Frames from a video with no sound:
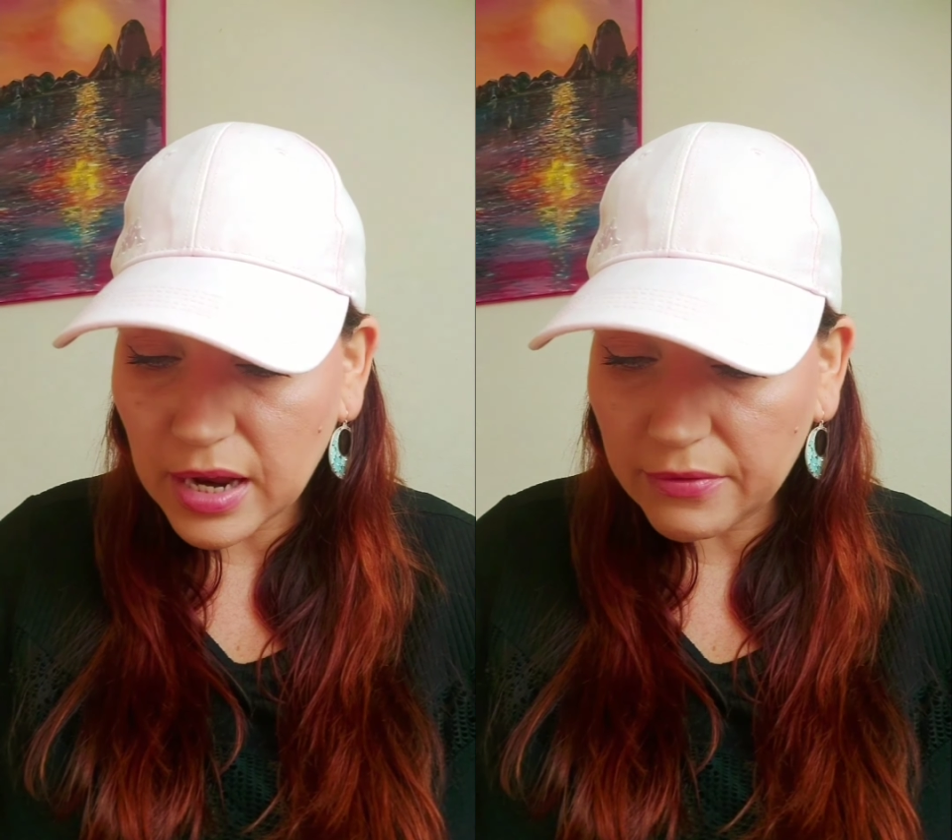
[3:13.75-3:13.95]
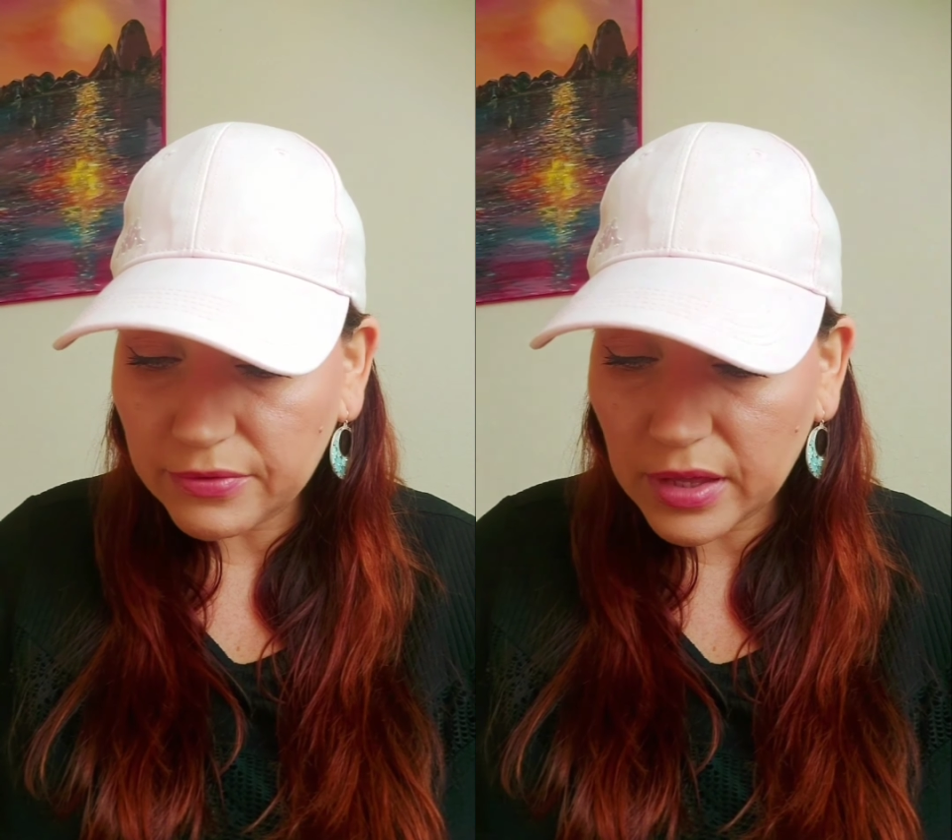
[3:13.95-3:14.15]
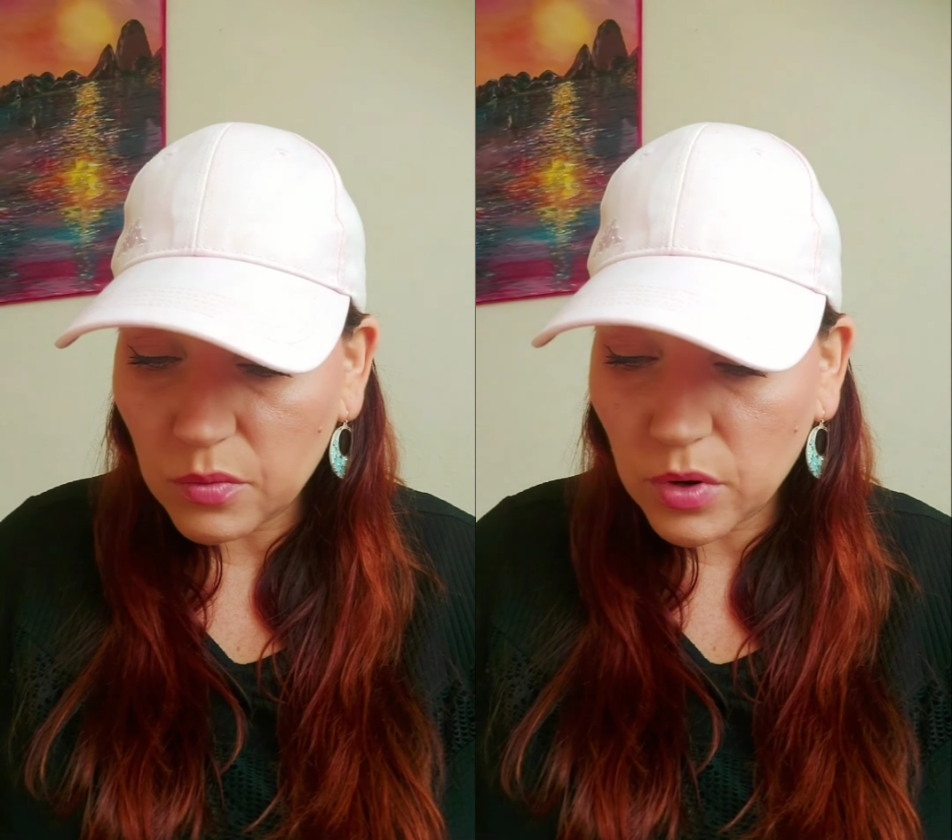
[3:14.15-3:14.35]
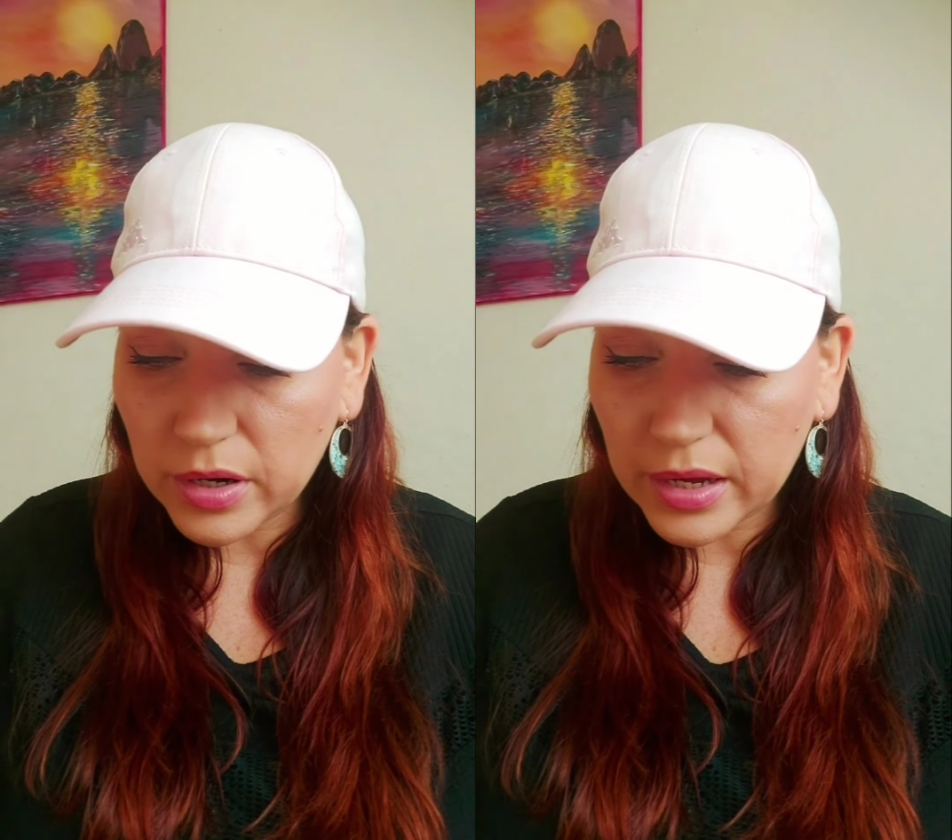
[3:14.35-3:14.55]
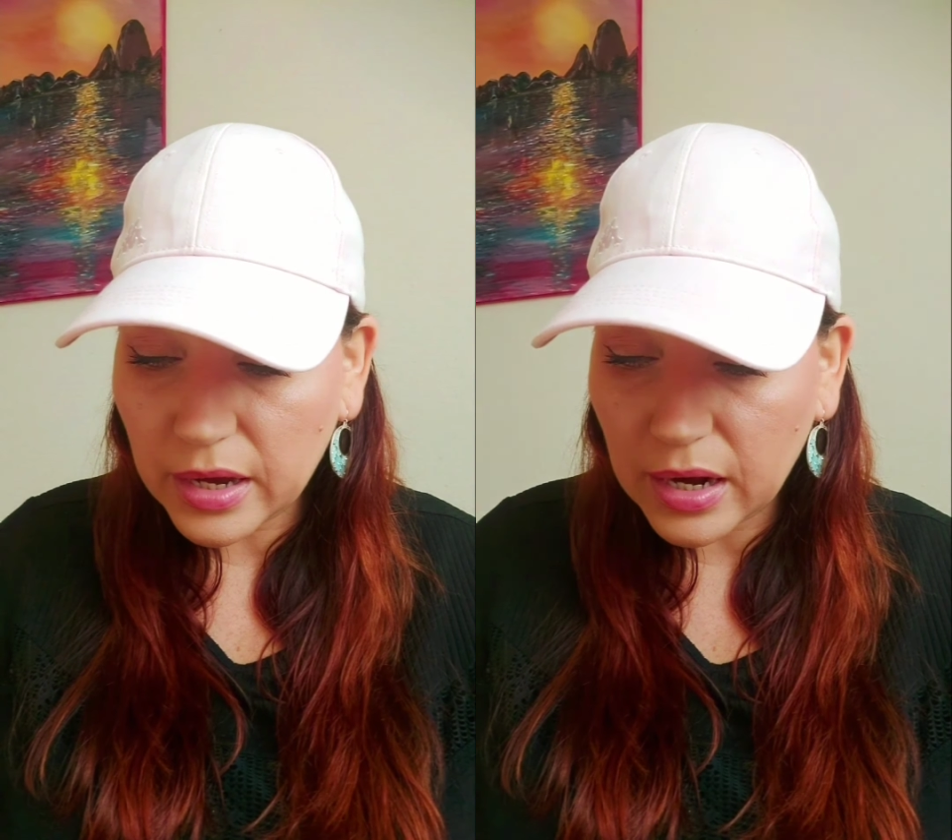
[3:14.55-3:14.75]
definitely
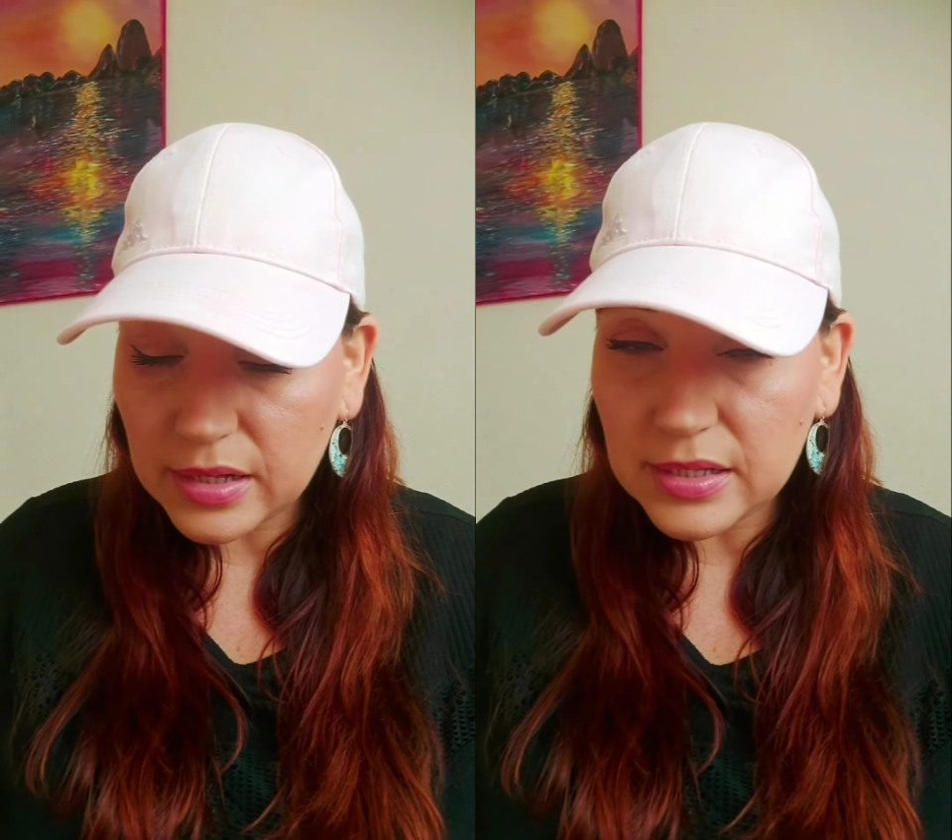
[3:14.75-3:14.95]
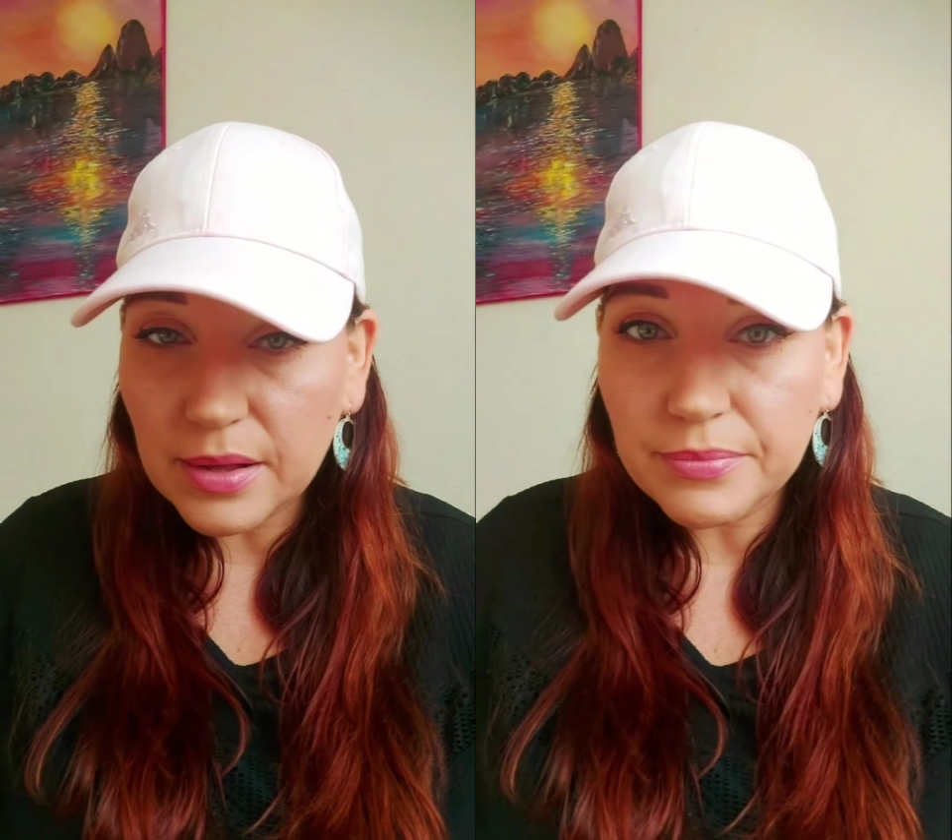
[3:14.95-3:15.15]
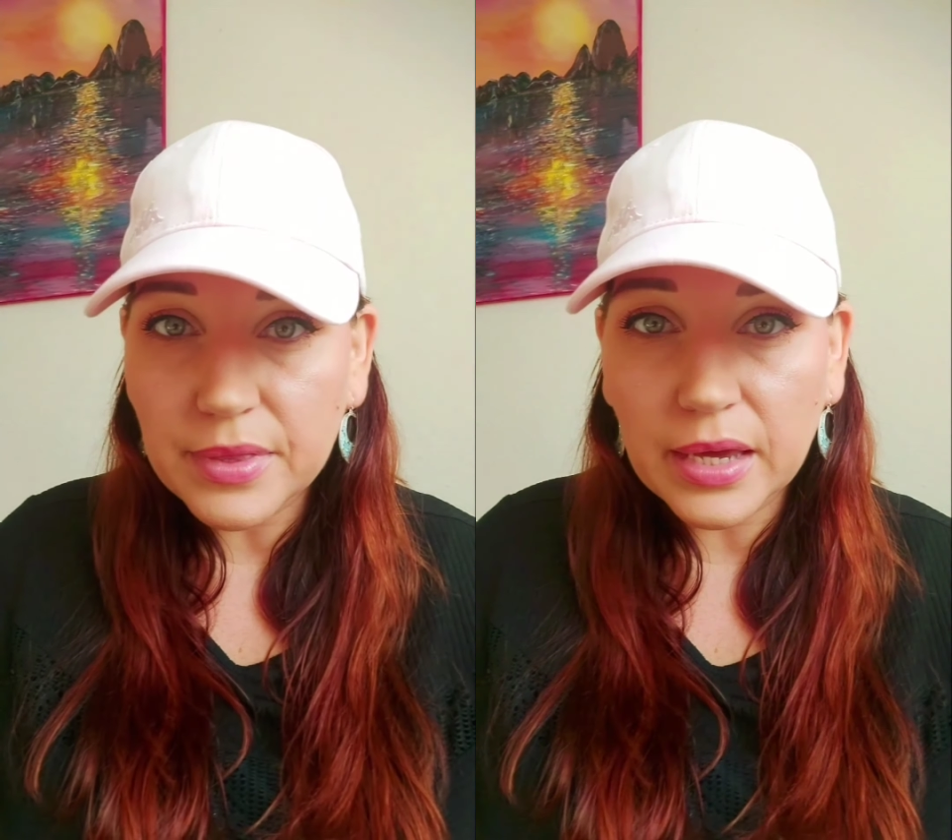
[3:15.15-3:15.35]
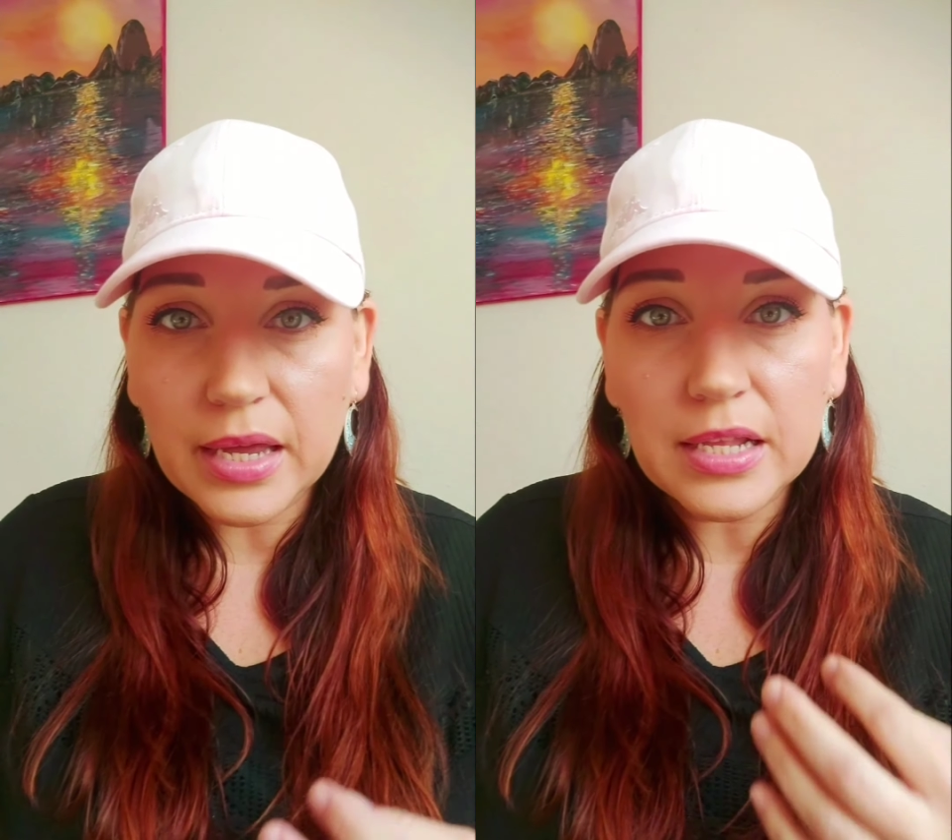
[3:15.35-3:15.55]
working on something,